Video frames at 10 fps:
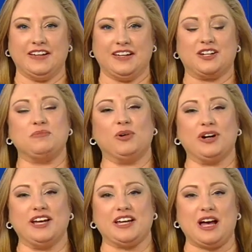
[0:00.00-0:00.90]
Good
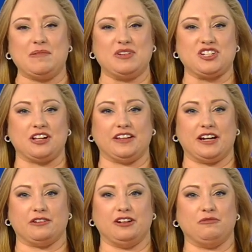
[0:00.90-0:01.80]
morning. I'm Michelle
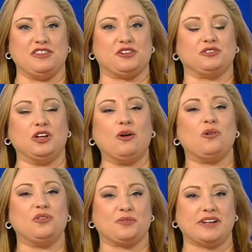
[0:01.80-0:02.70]
Herron with your
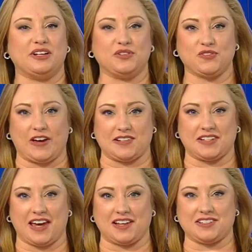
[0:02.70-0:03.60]
local 3 News
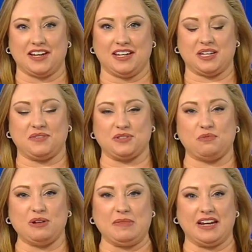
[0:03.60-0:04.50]
Fastcast. Give us
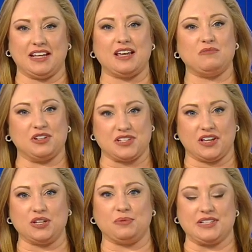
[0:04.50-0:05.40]
one minute and we'll
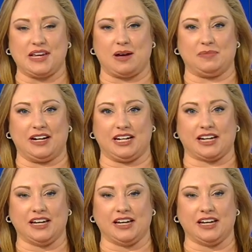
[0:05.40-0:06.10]
tell you what's happening.